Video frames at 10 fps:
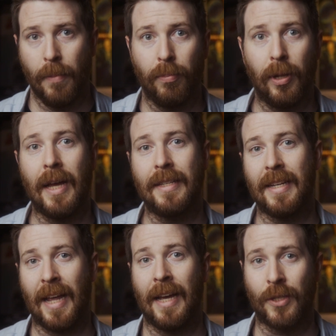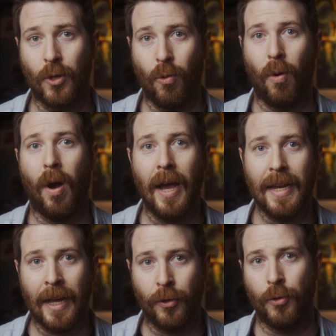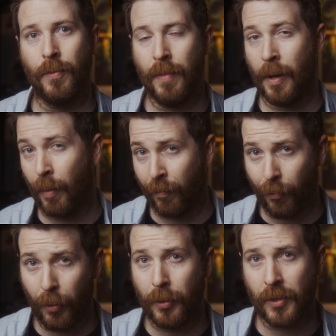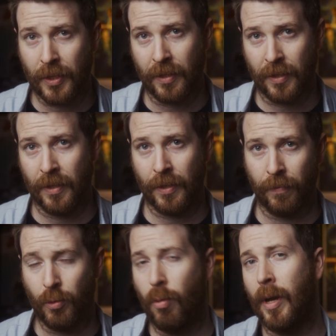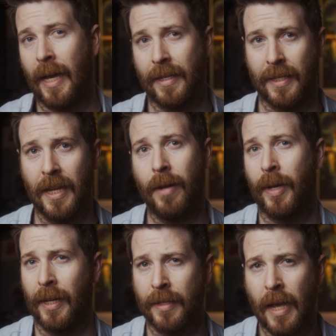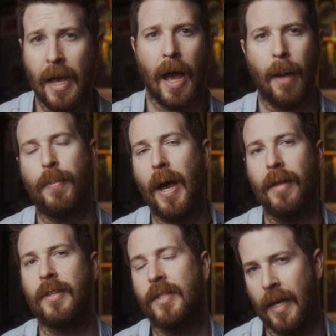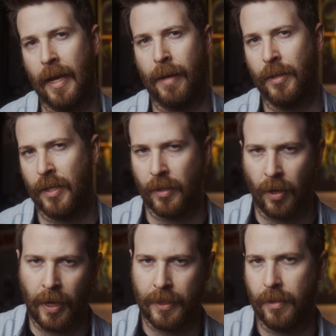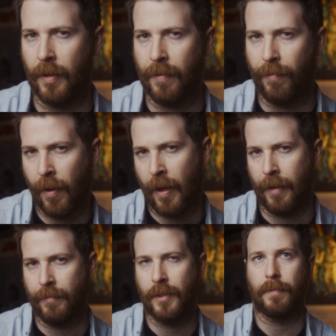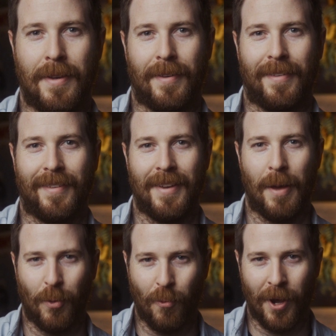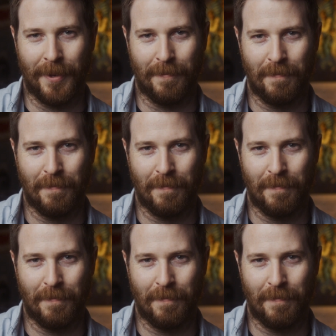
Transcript: Plus, it has quite a good minimum focus distance of 28 centimeters, about the same as the Zeiss 35s. Number 1.